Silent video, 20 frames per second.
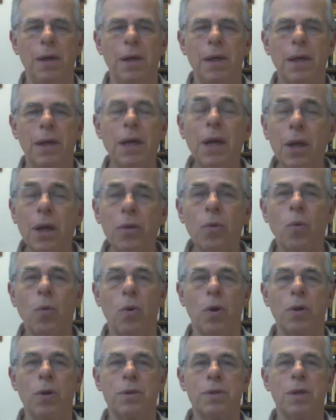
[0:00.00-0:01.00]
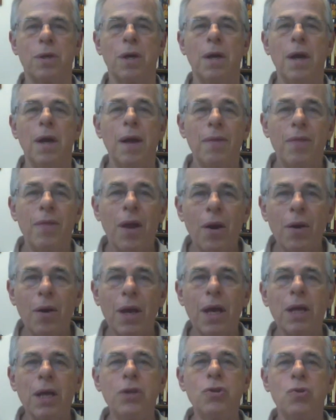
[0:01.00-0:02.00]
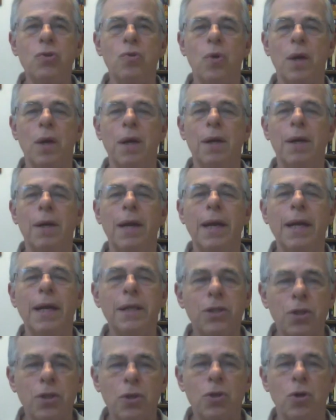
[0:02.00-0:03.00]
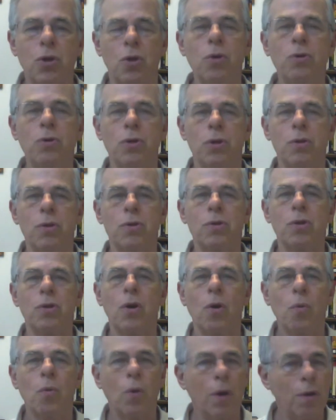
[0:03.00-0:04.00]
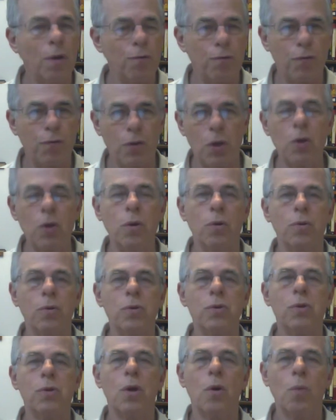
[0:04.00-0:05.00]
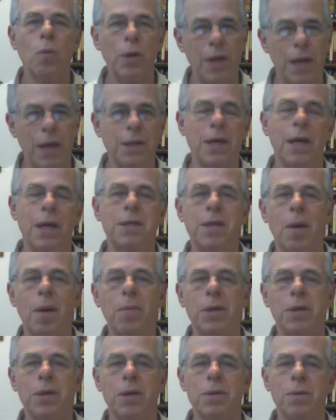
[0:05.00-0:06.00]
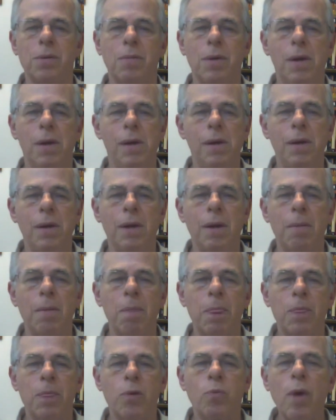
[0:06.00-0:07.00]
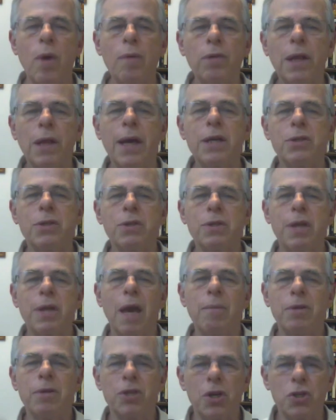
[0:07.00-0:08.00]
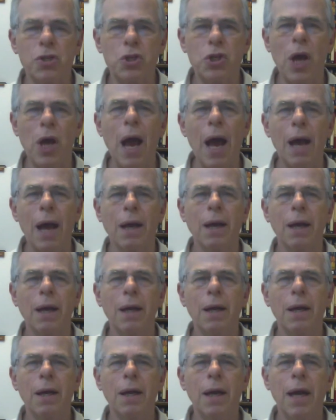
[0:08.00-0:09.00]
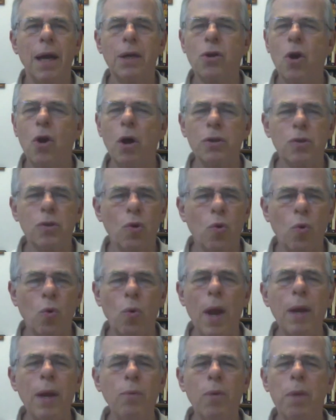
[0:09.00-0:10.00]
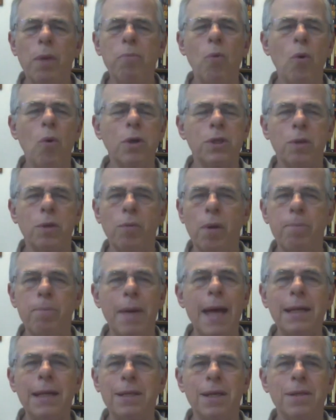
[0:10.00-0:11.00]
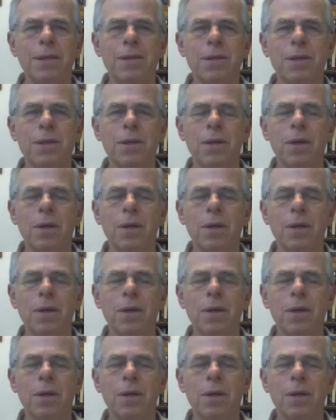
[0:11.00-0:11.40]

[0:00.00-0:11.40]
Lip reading: In other words, their history and institutions were infused with anti-Semitism. The revelations came as a shock and caused great remorse and repentance.